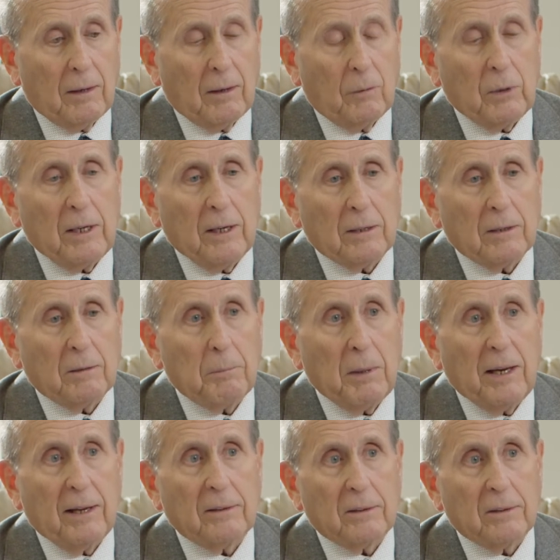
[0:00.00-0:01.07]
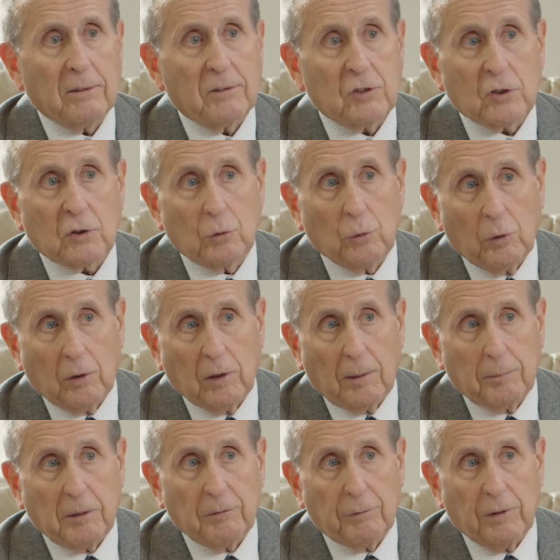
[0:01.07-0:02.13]
We had an abandoned school
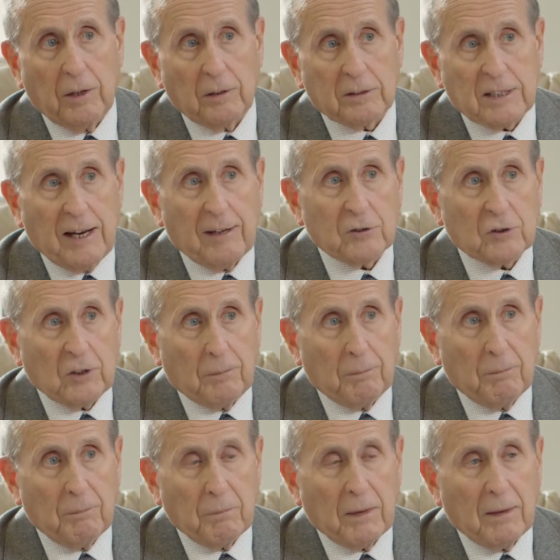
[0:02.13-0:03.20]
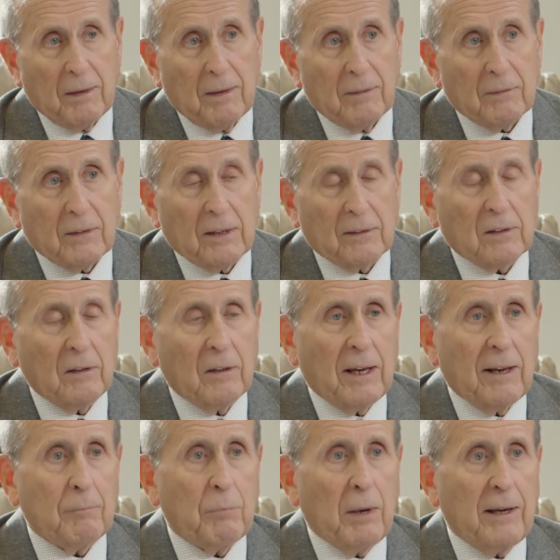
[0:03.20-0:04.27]
up in Fell Township that the
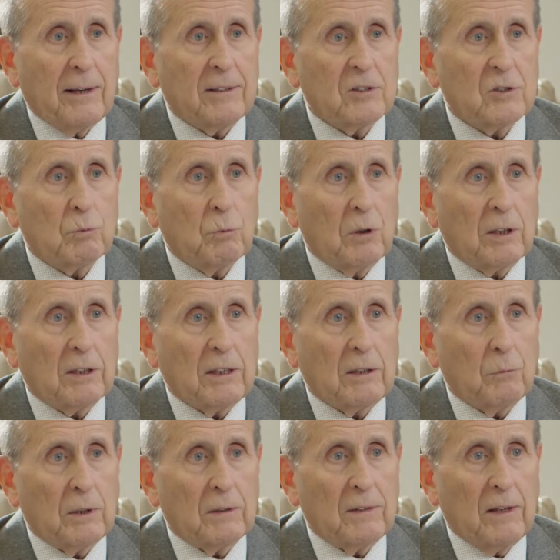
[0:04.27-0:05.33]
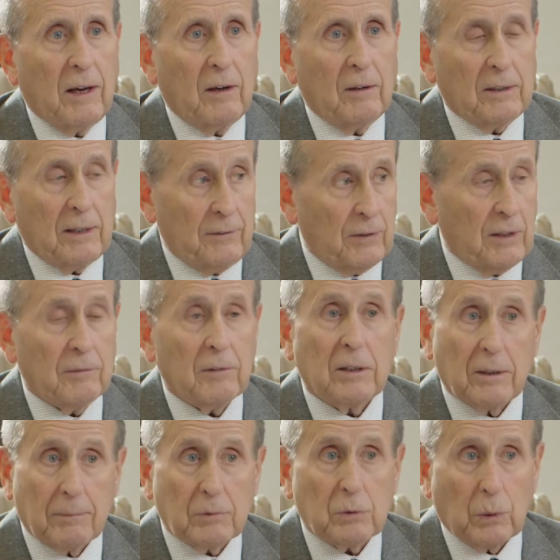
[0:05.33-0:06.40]
land bank is working with now, and they've given
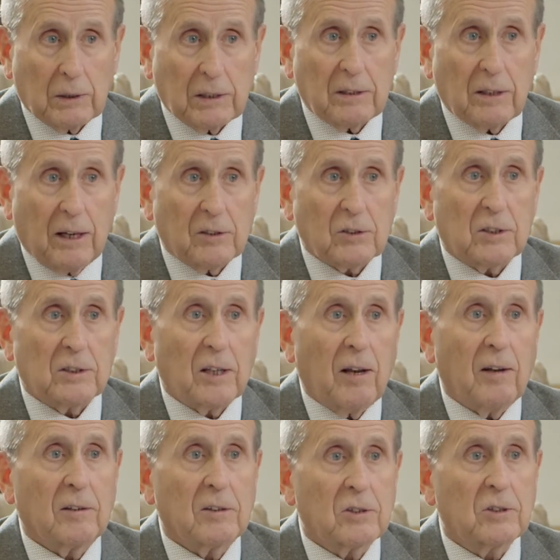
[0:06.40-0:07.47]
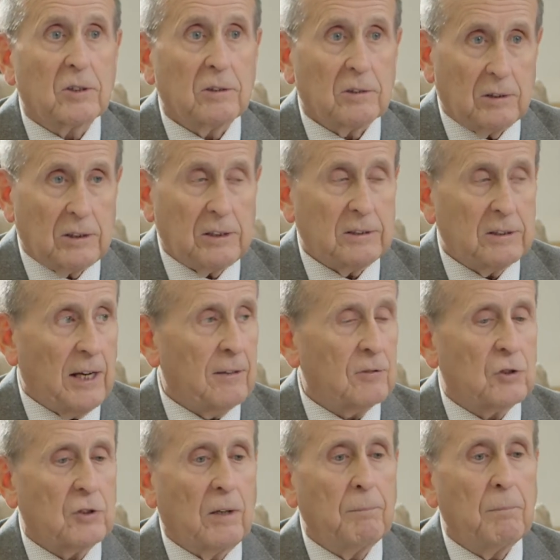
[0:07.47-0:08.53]
them $20,000, the
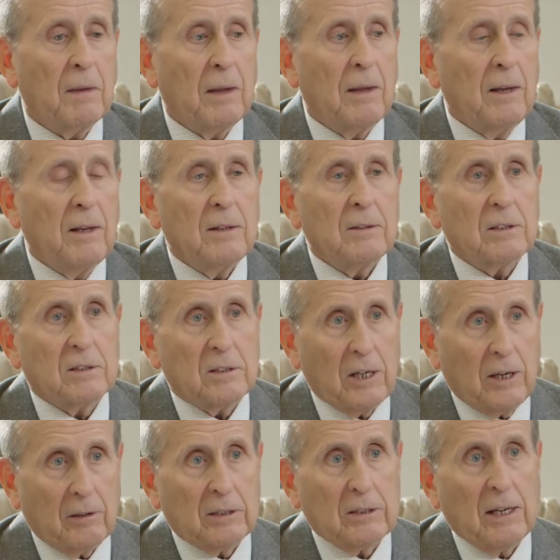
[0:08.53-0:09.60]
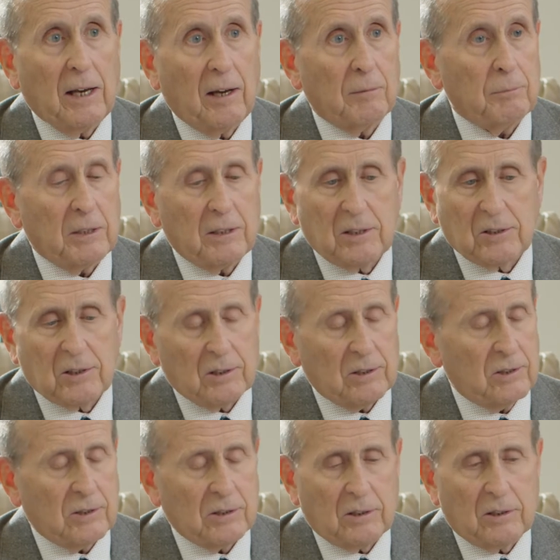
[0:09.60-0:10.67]
township, to tear it down because
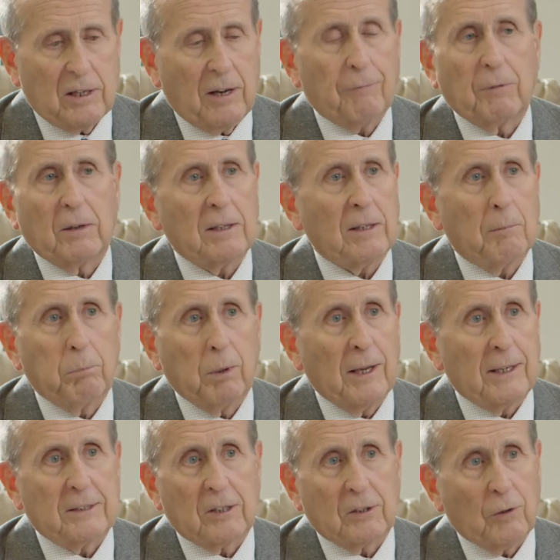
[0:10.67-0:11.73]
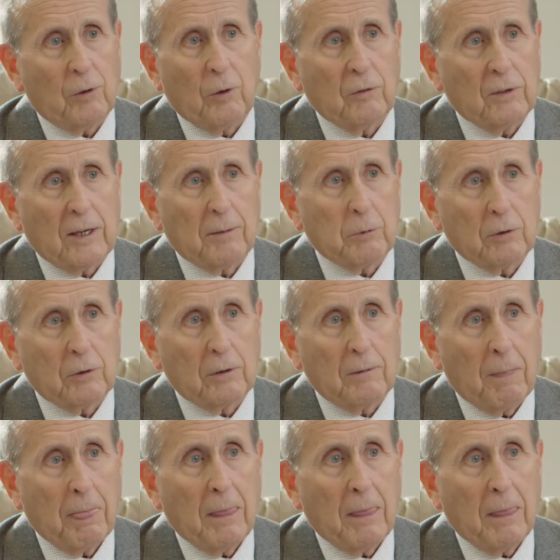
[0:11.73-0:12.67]
it's definitely a blight to the whole neighborhood.